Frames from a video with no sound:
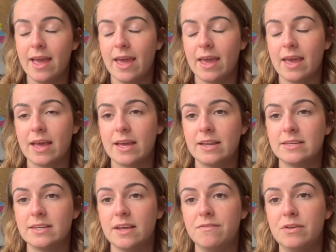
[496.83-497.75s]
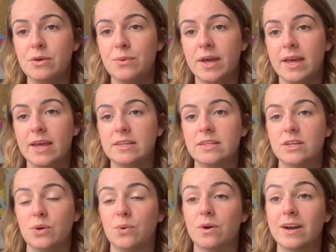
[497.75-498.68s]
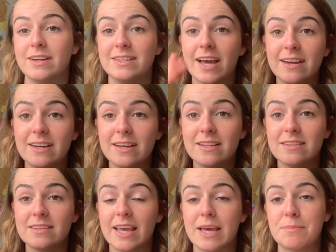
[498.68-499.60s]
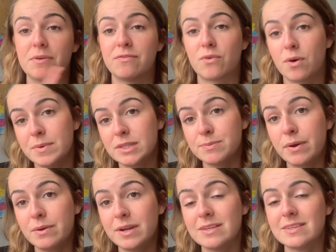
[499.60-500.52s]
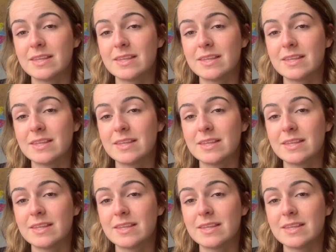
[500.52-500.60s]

And if you hit your attendance and performance bonus,